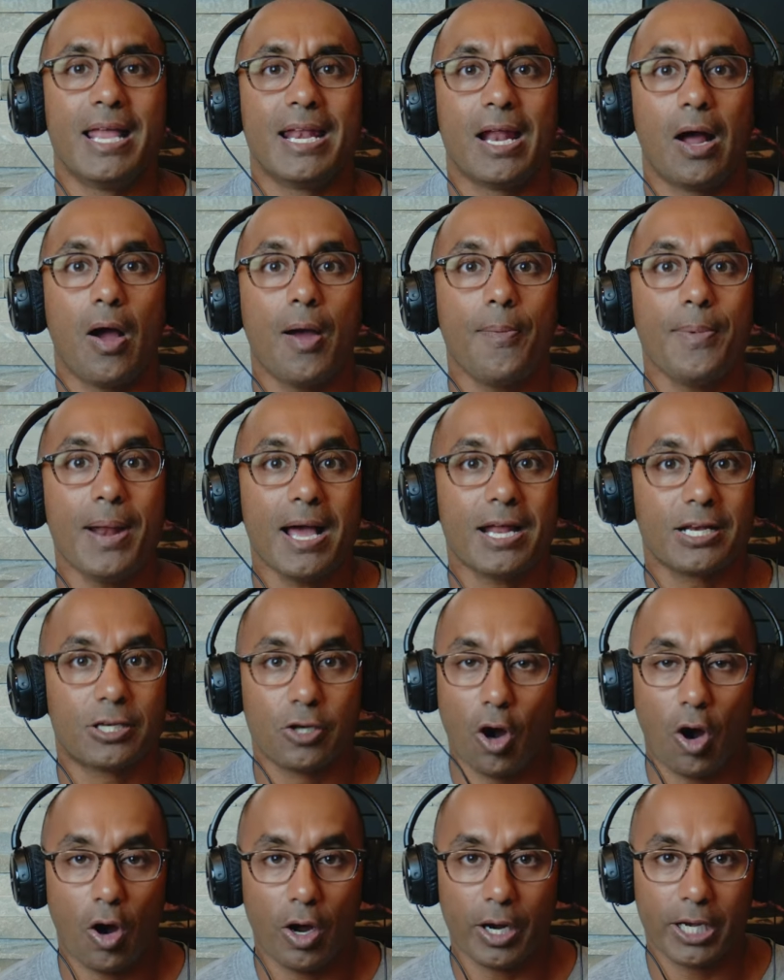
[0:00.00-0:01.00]
Now, I'm not
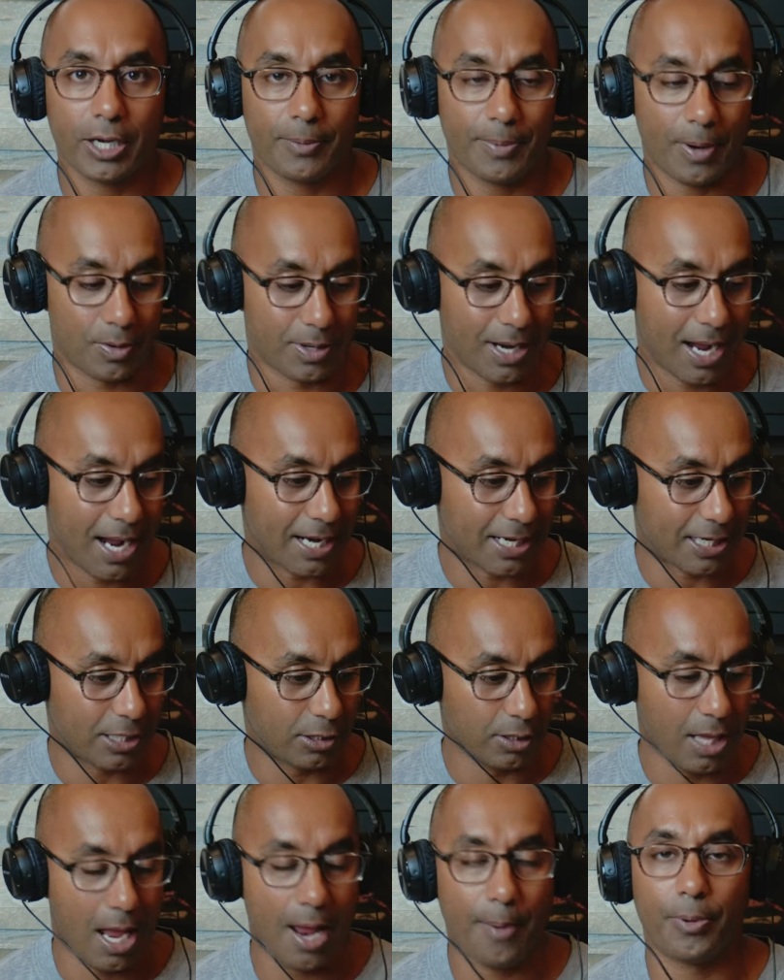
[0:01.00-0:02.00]
talking about not
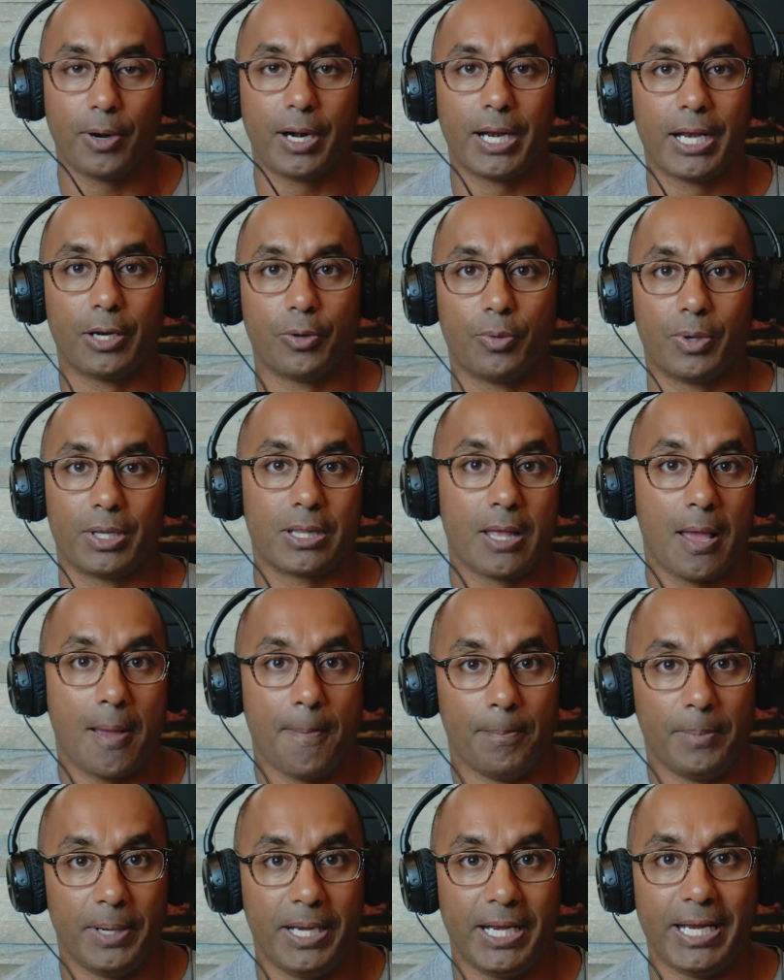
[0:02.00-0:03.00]
collaborating with
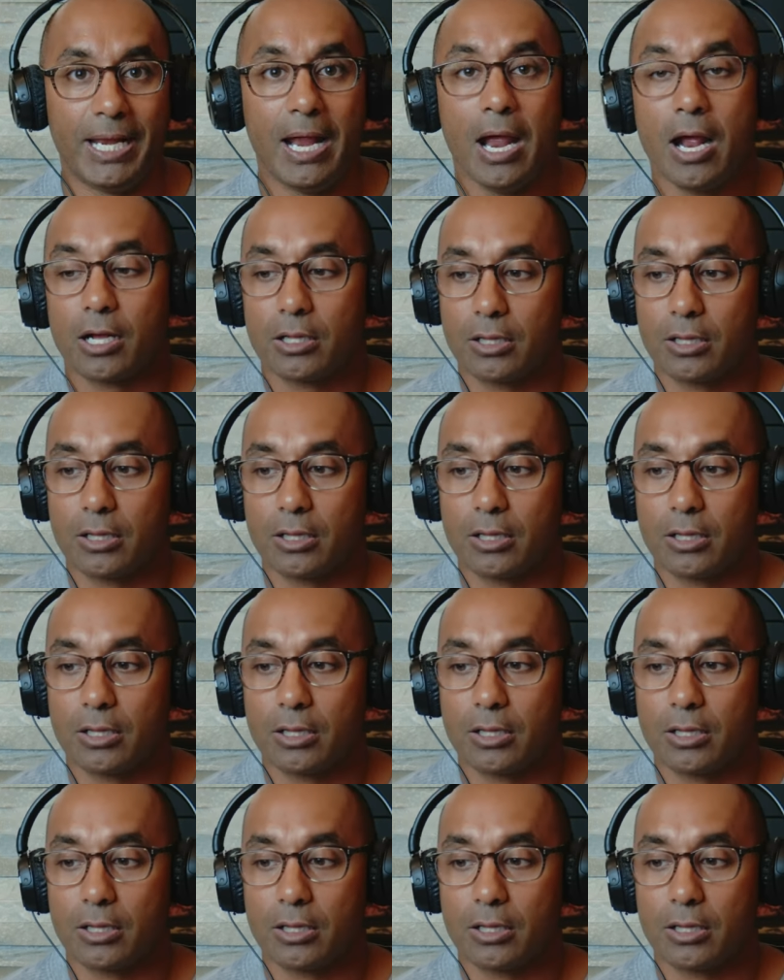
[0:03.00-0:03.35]
me,